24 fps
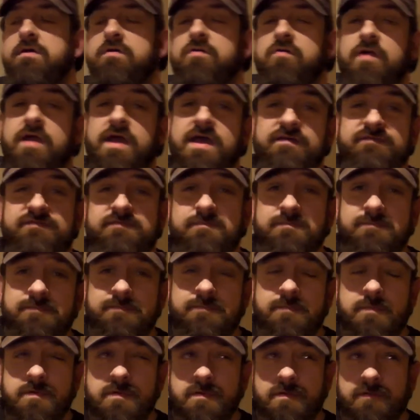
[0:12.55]
Craft
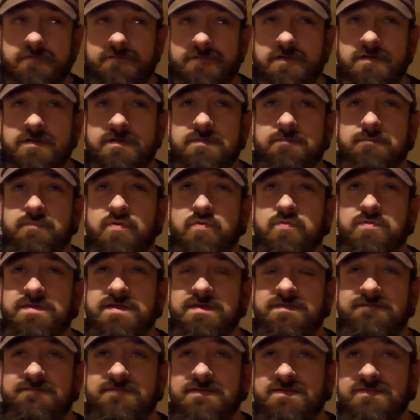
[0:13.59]
or Fredericton
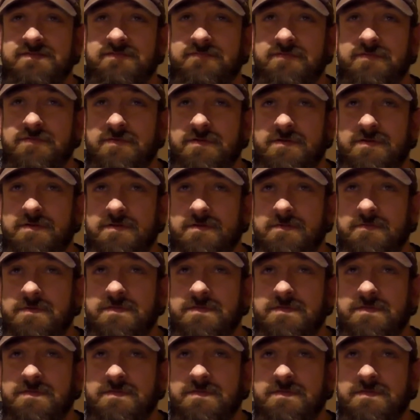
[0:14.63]
Poutine Festival